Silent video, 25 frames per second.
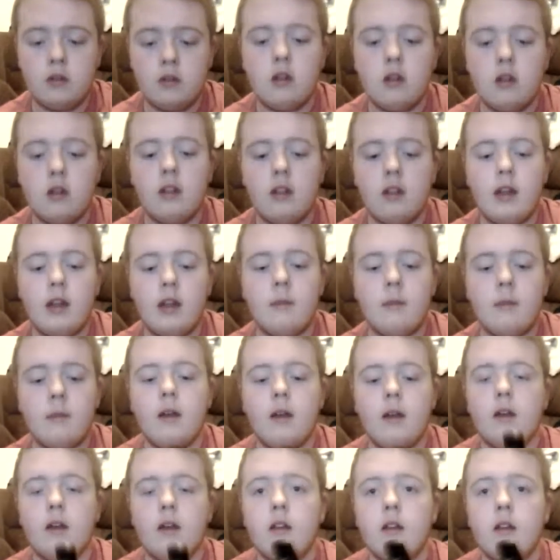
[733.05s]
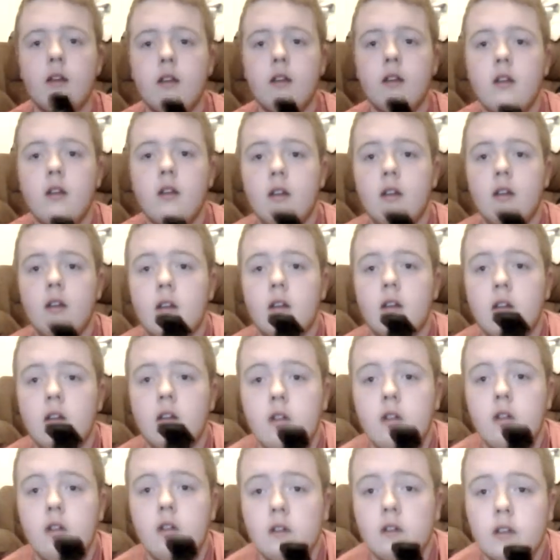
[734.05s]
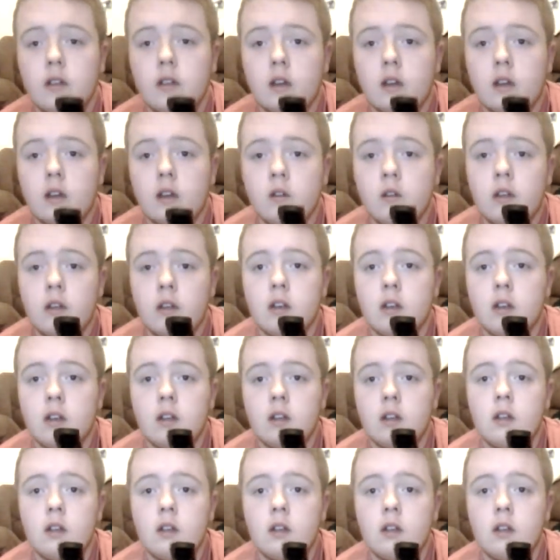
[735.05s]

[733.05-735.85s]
it like that better. You can see it goes in.